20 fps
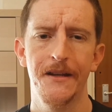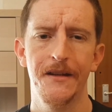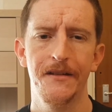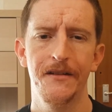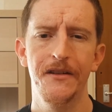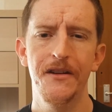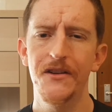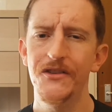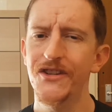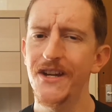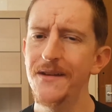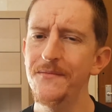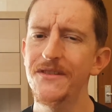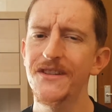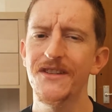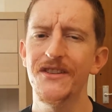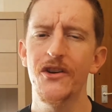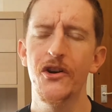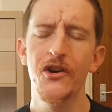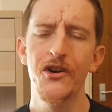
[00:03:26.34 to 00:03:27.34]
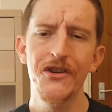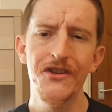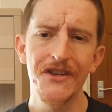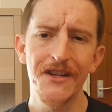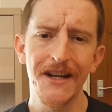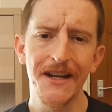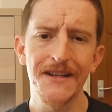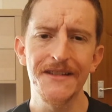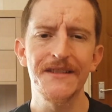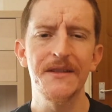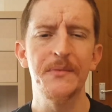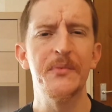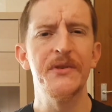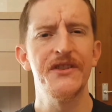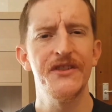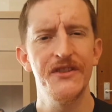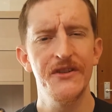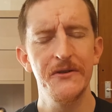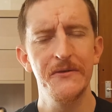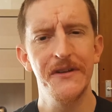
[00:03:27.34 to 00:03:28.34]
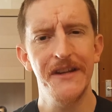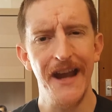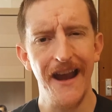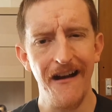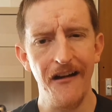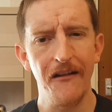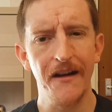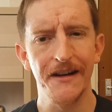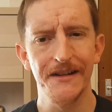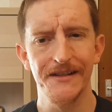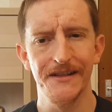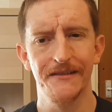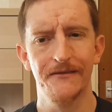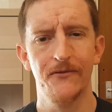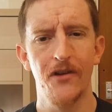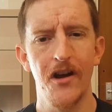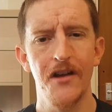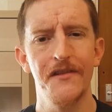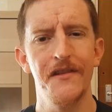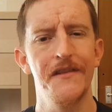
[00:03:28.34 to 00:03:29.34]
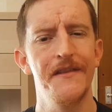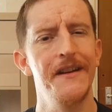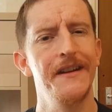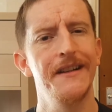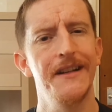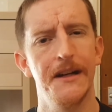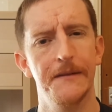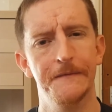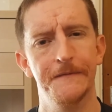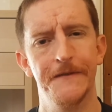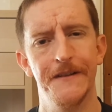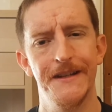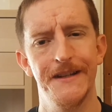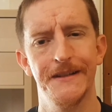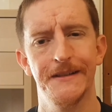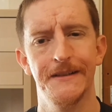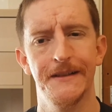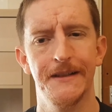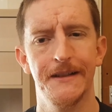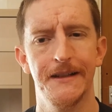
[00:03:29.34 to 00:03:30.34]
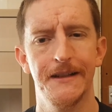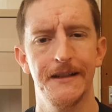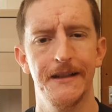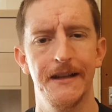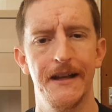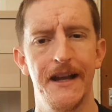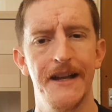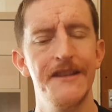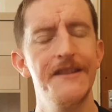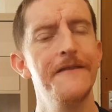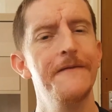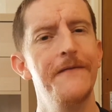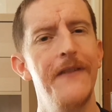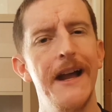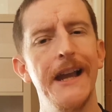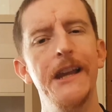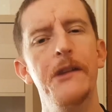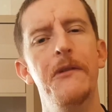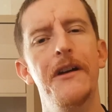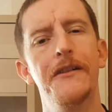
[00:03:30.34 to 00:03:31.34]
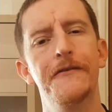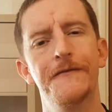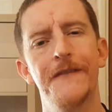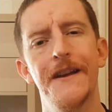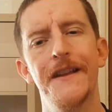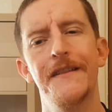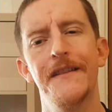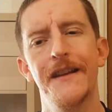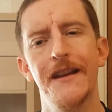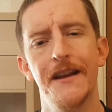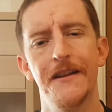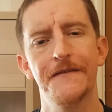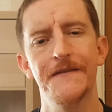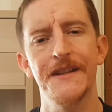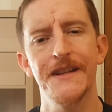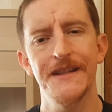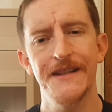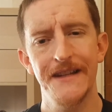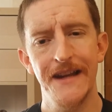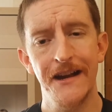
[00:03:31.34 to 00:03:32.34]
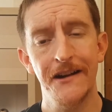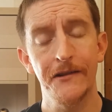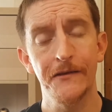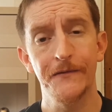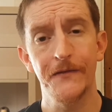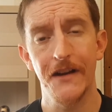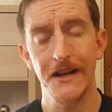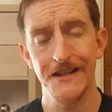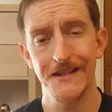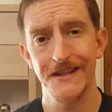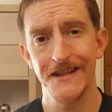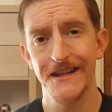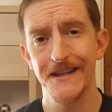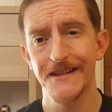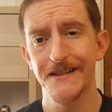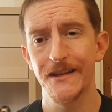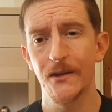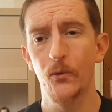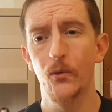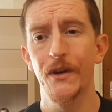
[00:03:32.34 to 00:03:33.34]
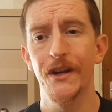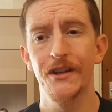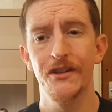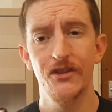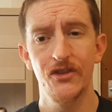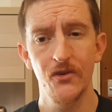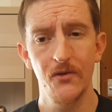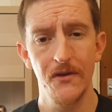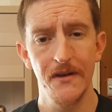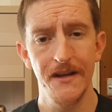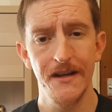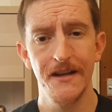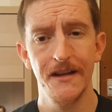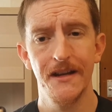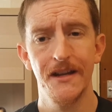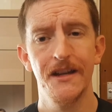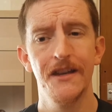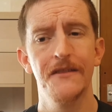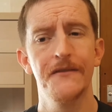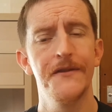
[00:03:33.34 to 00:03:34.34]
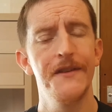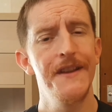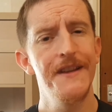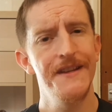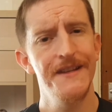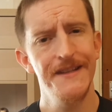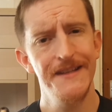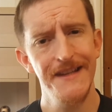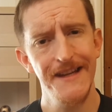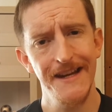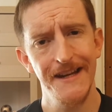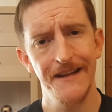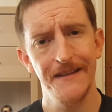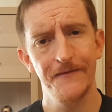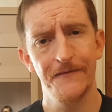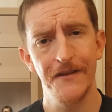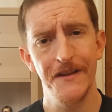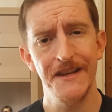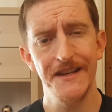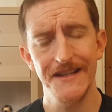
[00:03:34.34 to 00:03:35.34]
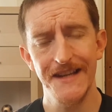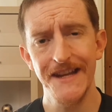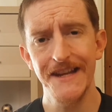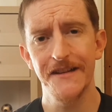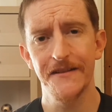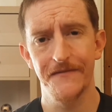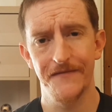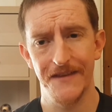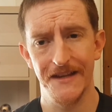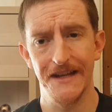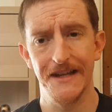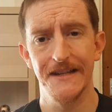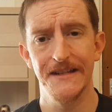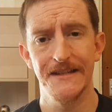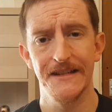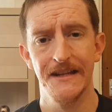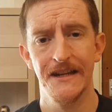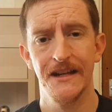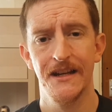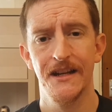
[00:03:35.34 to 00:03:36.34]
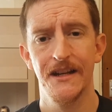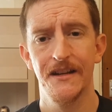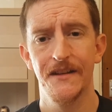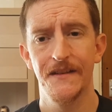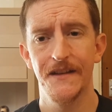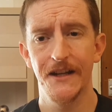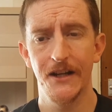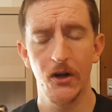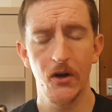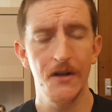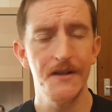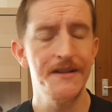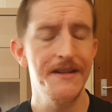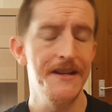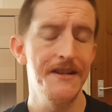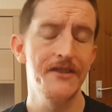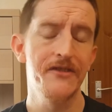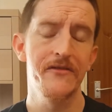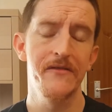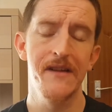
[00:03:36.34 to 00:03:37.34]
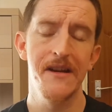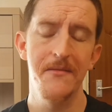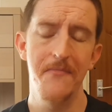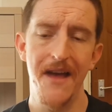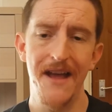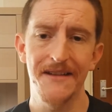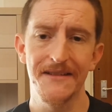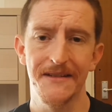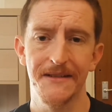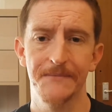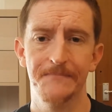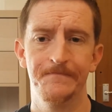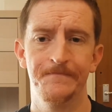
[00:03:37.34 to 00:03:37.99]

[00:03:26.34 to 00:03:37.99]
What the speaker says: You know, James is urging us to pursue character rather than comfort, and to value our faith enough to sacrifice things that we enjoy for the sake of things that God says truly matter.